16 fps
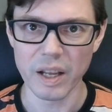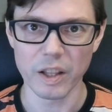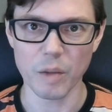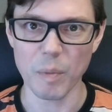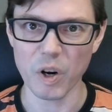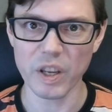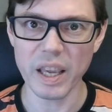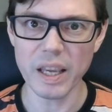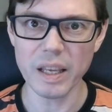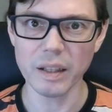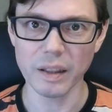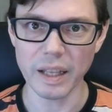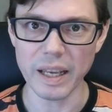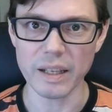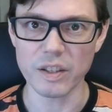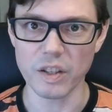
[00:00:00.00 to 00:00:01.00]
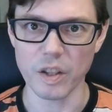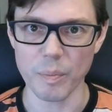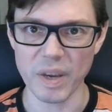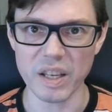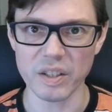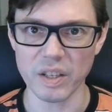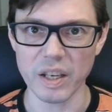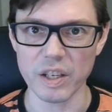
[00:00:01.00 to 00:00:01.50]
the Marquis leads the
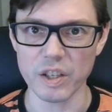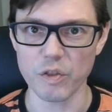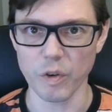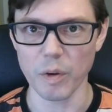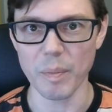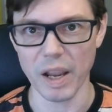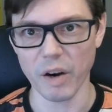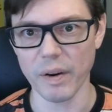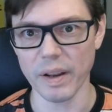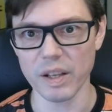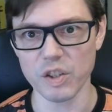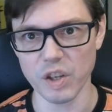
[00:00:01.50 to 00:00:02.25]
PCs from Area